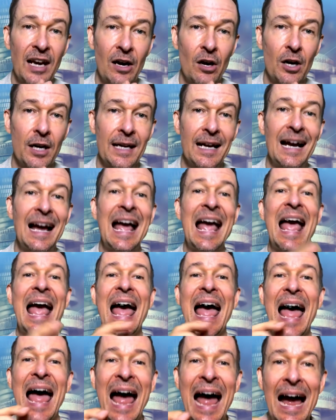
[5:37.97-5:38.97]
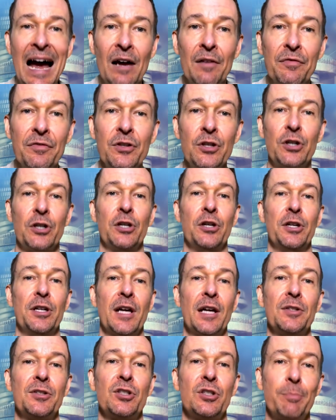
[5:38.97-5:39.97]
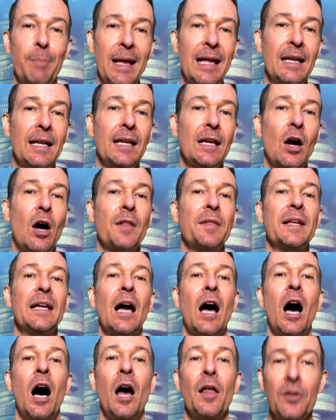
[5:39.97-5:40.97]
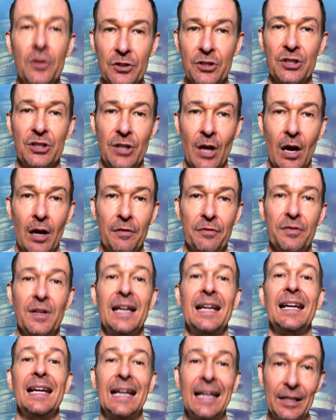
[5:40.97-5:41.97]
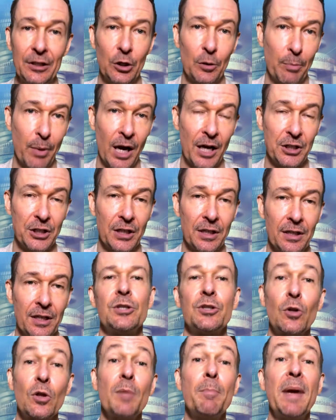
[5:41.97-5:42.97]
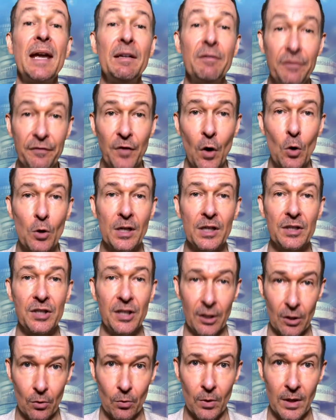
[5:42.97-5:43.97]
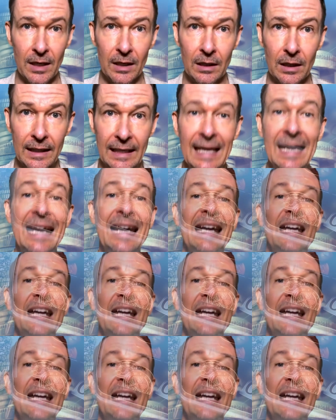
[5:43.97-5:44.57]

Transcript: area after you're done spending on the other stuff in your budget. So the main focus here really